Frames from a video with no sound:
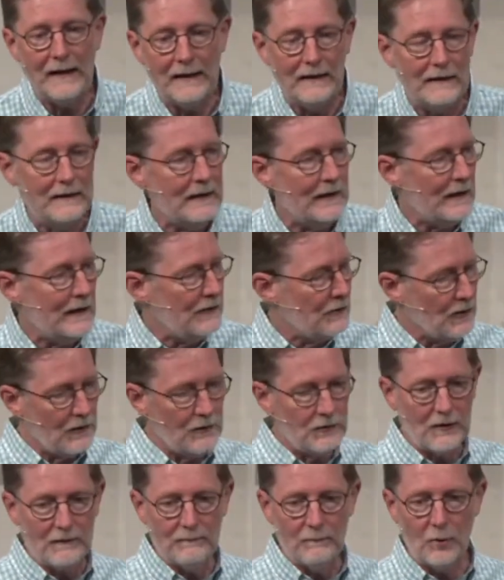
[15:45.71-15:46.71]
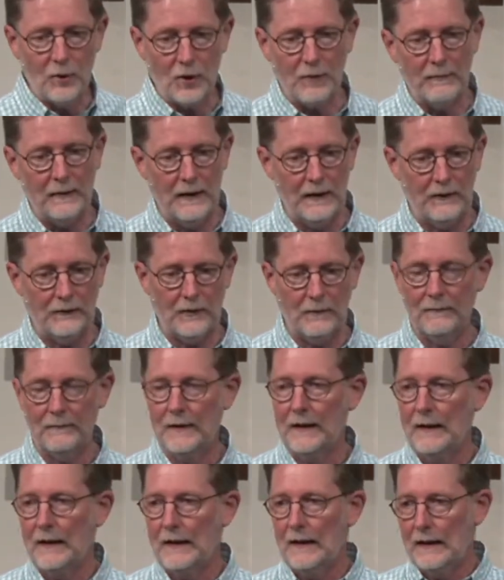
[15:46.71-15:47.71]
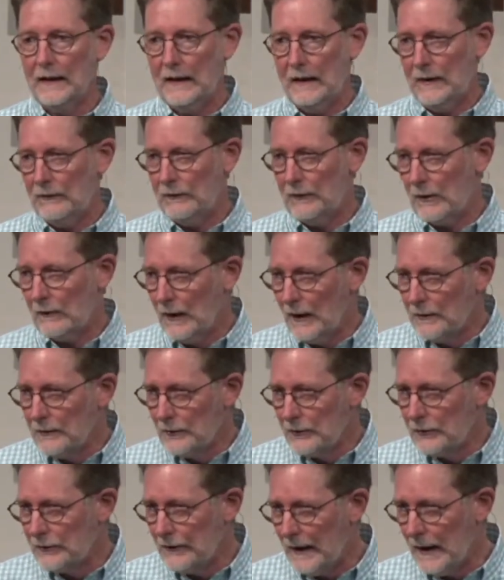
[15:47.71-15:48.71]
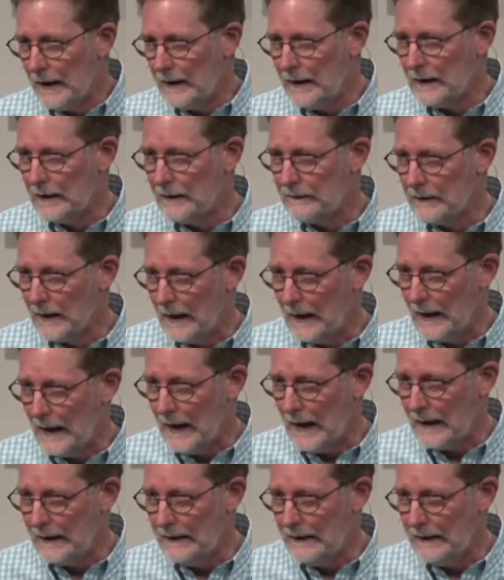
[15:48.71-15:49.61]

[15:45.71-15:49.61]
teachings of Mormonism is their understanding of God.